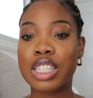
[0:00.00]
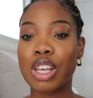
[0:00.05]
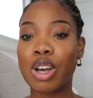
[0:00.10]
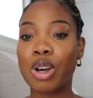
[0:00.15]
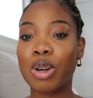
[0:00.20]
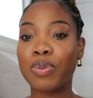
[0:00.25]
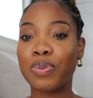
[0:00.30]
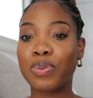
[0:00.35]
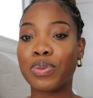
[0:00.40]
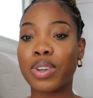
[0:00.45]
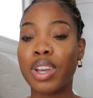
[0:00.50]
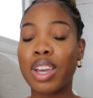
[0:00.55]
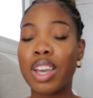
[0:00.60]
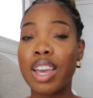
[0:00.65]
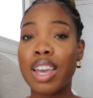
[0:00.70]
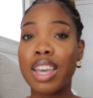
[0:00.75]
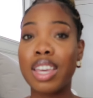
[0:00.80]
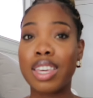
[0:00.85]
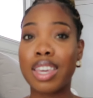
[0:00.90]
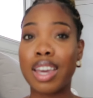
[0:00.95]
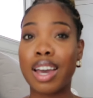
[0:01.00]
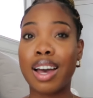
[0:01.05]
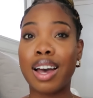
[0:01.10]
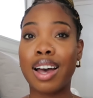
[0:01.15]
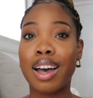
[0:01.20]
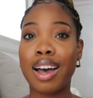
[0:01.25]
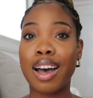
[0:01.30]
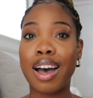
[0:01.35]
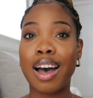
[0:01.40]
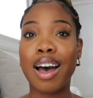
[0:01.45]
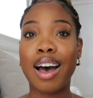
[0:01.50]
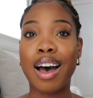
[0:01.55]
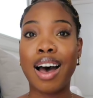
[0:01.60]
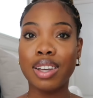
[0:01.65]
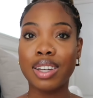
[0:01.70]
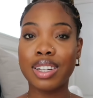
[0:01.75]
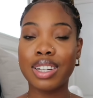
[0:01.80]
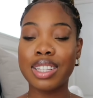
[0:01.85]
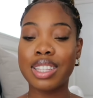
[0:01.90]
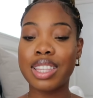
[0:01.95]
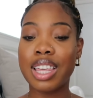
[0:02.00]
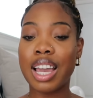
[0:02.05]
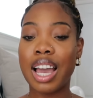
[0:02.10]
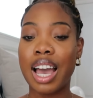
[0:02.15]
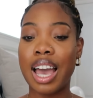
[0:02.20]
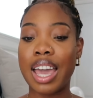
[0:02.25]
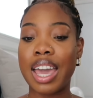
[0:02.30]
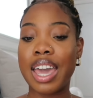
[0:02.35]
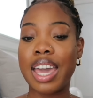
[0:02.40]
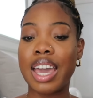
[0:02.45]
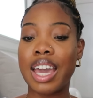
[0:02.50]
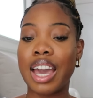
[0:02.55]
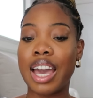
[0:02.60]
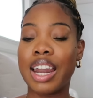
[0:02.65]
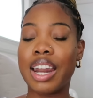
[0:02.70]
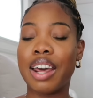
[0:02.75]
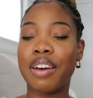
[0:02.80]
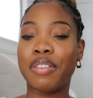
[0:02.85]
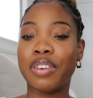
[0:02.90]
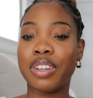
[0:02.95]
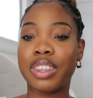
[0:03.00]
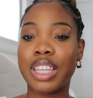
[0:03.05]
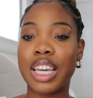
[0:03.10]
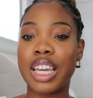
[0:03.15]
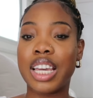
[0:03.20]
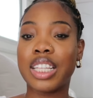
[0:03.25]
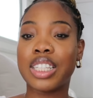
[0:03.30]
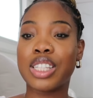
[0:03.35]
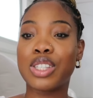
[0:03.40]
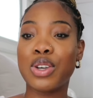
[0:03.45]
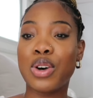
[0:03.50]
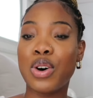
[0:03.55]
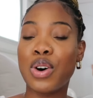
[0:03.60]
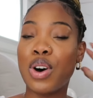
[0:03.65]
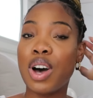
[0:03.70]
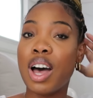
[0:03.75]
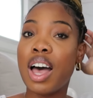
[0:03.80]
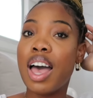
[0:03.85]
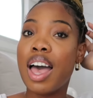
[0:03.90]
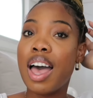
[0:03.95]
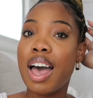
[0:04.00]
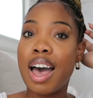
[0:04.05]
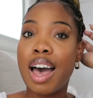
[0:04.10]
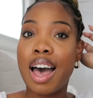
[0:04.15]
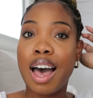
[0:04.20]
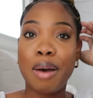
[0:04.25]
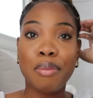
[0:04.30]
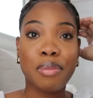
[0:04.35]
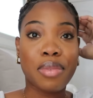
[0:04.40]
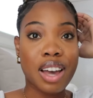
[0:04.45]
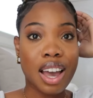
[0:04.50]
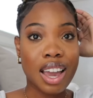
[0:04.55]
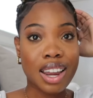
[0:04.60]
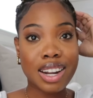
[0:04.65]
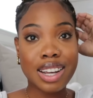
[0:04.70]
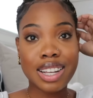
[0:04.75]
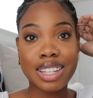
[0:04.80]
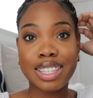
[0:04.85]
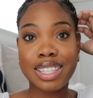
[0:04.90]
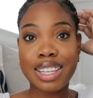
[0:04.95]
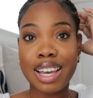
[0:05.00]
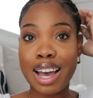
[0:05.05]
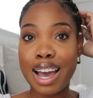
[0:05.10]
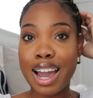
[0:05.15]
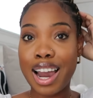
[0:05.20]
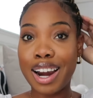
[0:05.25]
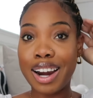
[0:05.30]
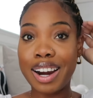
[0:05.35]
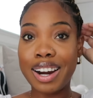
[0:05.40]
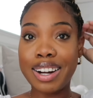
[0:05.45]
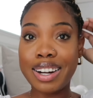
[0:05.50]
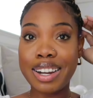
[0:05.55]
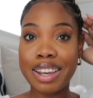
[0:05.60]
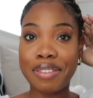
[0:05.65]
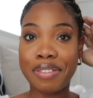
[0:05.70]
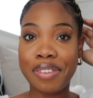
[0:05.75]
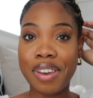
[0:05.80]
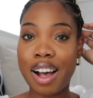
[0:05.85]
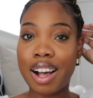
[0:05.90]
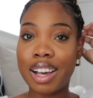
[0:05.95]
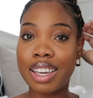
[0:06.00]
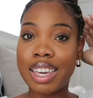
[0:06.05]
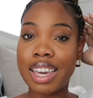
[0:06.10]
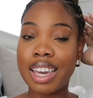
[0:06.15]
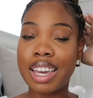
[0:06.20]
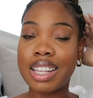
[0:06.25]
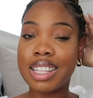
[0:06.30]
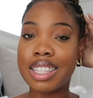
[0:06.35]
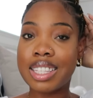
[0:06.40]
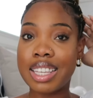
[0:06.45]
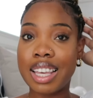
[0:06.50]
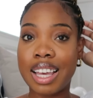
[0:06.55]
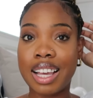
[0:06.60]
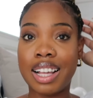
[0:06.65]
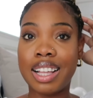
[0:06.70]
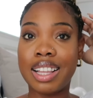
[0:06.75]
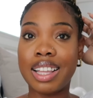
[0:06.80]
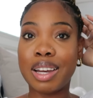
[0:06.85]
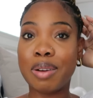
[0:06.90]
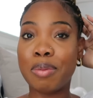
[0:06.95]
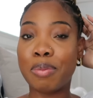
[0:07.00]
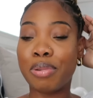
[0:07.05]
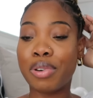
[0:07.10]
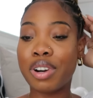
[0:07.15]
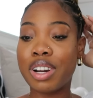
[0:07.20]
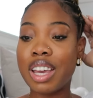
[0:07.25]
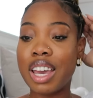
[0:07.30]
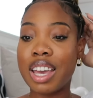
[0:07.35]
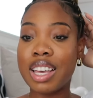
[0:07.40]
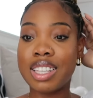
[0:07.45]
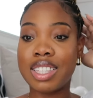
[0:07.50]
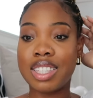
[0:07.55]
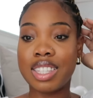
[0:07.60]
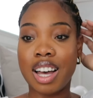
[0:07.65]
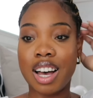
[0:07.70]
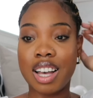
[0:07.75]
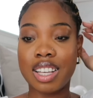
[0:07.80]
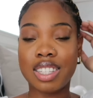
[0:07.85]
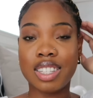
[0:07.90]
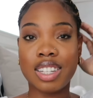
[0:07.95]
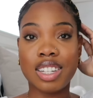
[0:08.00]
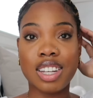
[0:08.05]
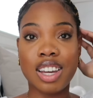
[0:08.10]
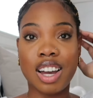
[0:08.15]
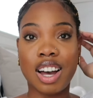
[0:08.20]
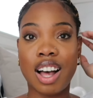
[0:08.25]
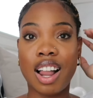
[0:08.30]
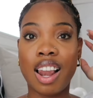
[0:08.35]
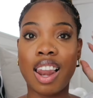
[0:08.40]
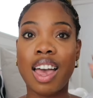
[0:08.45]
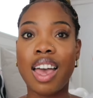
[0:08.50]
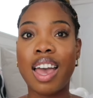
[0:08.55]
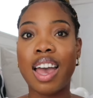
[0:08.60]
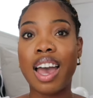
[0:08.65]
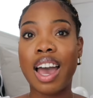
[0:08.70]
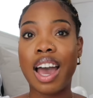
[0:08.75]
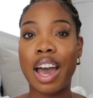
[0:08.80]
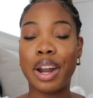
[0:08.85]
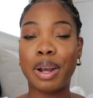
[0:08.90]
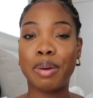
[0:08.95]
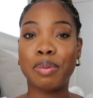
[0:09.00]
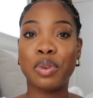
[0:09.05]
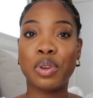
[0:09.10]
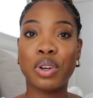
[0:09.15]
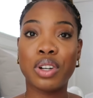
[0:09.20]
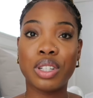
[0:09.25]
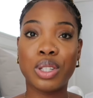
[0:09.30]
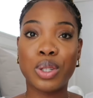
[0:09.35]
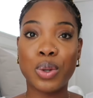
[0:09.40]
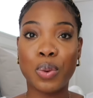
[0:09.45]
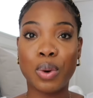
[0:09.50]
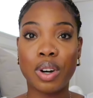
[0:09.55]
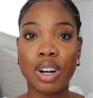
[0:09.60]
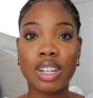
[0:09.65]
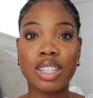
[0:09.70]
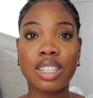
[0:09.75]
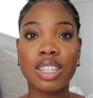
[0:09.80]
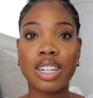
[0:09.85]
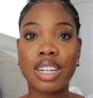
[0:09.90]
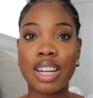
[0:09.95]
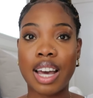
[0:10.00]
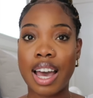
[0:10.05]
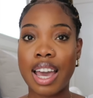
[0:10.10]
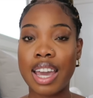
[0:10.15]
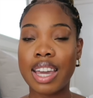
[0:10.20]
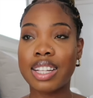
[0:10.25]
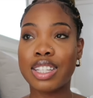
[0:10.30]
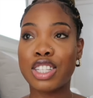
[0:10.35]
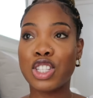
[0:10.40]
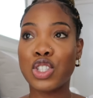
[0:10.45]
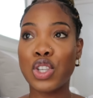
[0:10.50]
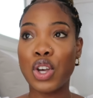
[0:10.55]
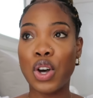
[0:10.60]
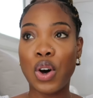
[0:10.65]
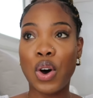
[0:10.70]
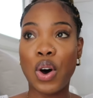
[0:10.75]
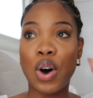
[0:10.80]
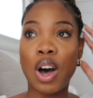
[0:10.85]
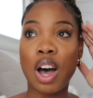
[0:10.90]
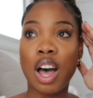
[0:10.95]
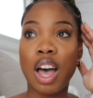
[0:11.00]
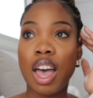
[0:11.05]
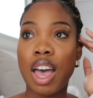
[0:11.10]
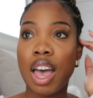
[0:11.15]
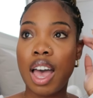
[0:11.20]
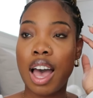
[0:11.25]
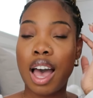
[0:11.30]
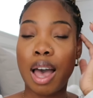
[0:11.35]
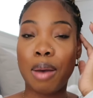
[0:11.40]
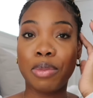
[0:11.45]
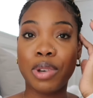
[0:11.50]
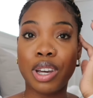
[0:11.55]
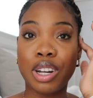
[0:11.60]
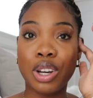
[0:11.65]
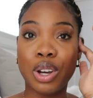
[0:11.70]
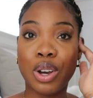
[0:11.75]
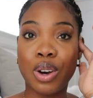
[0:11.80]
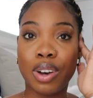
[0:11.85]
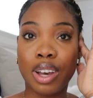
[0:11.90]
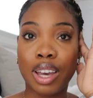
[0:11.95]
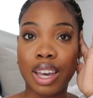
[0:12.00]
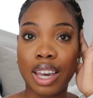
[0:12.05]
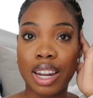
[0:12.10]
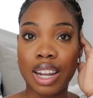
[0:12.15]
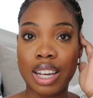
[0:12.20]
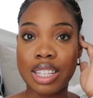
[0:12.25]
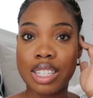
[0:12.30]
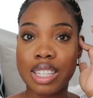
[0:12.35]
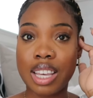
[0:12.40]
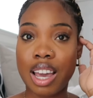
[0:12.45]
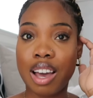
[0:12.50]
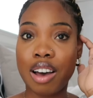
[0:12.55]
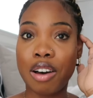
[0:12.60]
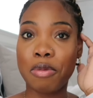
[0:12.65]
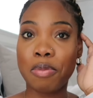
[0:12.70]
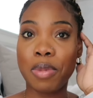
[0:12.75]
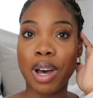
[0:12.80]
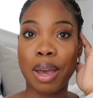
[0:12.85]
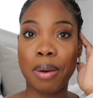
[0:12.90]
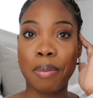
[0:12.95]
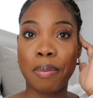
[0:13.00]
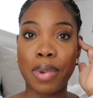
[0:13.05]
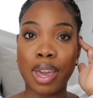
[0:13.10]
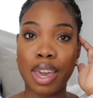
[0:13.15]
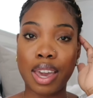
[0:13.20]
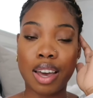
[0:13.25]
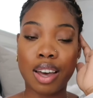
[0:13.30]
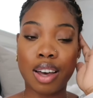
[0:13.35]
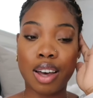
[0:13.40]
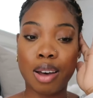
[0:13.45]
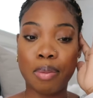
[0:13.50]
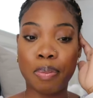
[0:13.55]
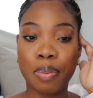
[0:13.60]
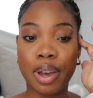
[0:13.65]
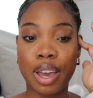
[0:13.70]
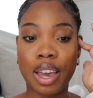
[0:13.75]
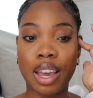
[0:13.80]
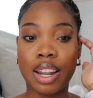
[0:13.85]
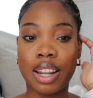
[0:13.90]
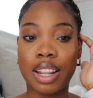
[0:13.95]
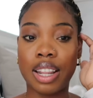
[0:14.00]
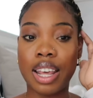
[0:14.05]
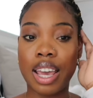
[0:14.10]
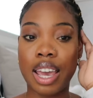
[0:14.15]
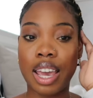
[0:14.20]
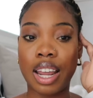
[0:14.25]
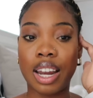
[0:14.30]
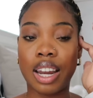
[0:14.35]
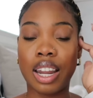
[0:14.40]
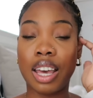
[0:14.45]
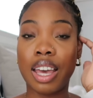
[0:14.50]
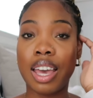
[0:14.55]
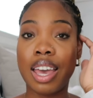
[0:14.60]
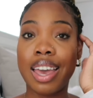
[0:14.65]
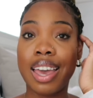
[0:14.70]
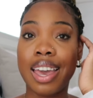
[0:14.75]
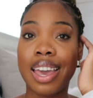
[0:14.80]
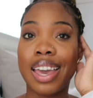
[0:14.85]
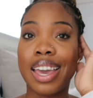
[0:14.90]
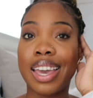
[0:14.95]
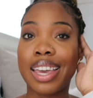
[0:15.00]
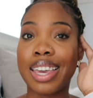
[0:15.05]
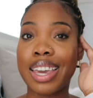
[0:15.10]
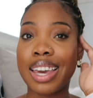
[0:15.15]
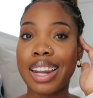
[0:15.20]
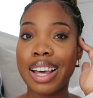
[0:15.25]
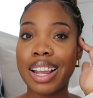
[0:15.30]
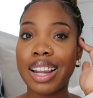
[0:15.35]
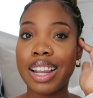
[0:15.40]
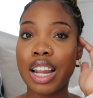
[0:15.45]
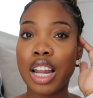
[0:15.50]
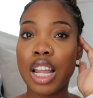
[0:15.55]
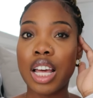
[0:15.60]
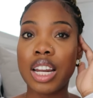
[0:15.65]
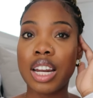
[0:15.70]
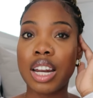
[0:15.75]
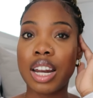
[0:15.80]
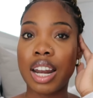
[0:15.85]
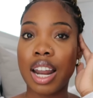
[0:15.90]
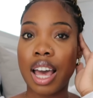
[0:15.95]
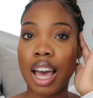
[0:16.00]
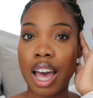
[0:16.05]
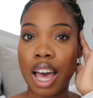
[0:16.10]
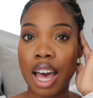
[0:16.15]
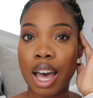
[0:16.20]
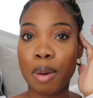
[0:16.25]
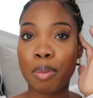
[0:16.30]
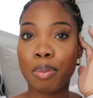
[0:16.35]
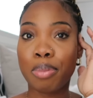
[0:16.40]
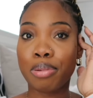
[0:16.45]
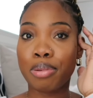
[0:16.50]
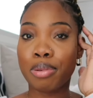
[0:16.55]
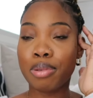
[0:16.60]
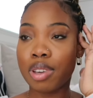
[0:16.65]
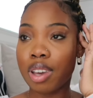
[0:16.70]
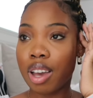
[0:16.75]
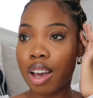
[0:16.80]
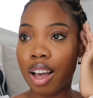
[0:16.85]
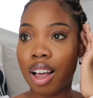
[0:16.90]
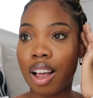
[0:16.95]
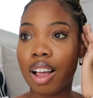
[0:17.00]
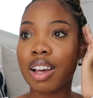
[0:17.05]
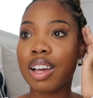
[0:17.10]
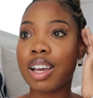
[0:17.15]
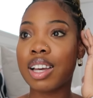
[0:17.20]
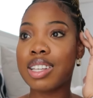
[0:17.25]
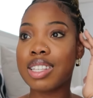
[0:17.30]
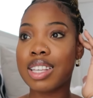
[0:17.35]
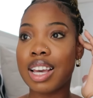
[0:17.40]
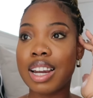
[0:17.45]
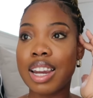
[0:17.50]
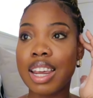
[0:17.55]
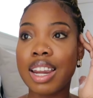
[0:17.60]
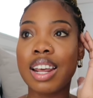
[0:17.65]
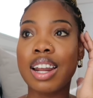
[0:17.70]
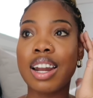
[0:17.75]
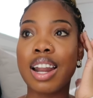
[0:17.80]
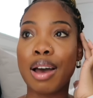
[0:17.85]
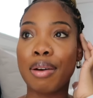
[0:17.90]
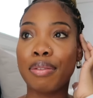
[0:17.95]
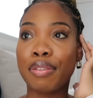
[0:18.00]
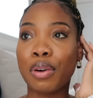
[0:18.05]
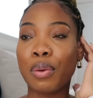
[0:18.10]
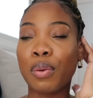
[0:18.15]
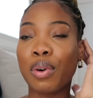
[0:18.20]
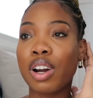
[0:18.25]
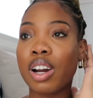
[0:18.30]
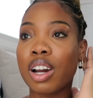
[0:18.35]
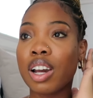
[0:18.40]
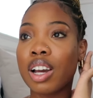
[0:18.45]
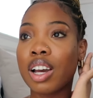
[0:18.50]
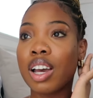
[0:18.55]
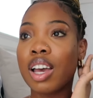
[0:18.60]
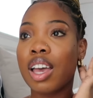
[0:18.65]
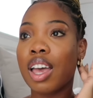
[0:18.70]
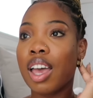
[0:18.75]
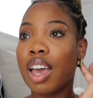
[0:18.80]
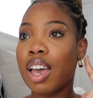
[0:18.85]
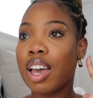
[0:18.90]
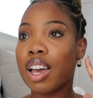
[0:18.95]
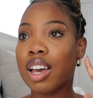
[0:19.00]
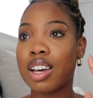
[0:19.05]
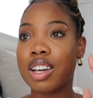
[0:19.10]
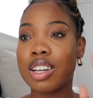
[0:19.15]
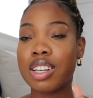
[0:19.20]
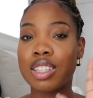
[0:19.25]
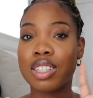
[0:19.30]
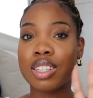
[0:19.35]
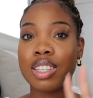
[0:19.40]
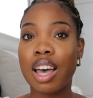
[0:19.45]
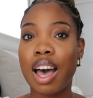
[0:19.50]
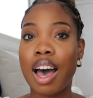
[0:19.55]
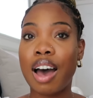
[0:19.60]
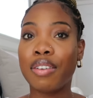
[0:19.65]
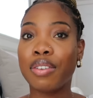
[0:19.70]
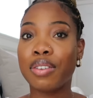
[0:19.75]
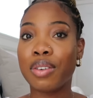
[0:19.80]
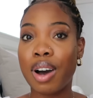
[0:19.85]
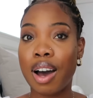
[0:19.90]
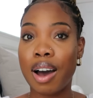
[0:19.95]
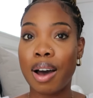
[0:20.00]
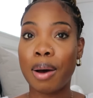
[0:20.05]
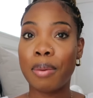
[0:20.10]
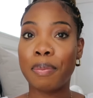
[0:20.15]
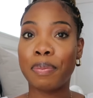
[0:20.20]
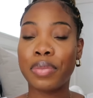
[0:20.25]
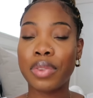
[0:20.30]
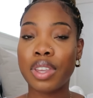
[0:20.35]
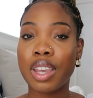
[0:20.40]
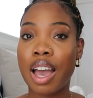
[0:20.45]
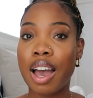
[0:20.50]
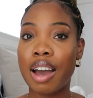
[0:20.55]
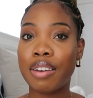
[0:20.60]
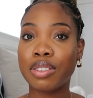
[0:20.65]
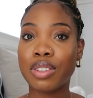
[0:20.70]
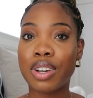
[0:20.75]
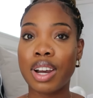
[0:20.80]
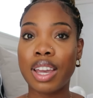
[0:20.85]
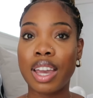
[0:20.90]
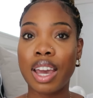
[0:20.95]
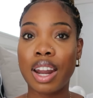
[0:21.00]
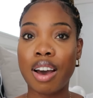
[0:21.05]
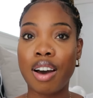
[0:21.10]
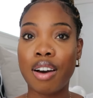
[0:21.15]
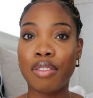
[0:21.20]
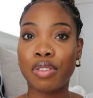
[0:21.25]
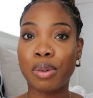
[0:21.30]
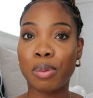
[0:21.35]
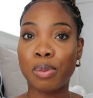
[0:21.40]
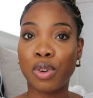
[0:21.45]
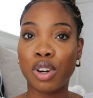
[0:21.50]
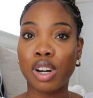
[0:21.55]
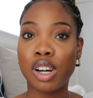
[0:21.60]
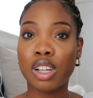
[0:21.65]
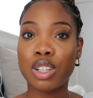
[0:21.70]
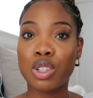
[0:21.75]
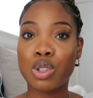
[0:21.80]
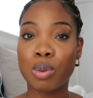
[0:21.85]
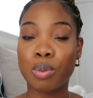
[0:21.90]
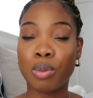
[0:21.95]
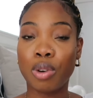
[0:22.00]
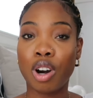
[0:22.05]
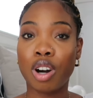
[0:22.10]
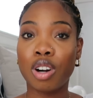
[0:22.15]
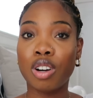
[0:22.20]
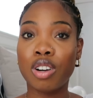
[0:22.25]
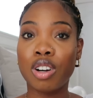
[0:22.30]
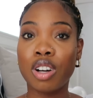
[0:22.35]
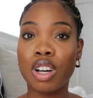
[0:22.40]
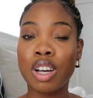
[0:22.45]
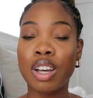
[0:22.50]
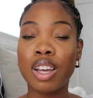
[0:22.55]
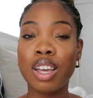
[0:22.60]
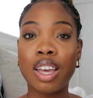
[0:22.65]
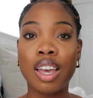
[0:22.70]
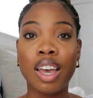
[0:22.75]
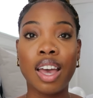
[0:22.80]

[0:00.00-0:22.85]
So yeah, good thing I ate and everything. So I'm kind of tired if y'all can tell. I'm pretty exhausted y'all and I'm going to work tonight. So I'm going to go ahead and take off my makeup and then get a little nap y'all because i need a nap for work because um after i get off from work tomorrow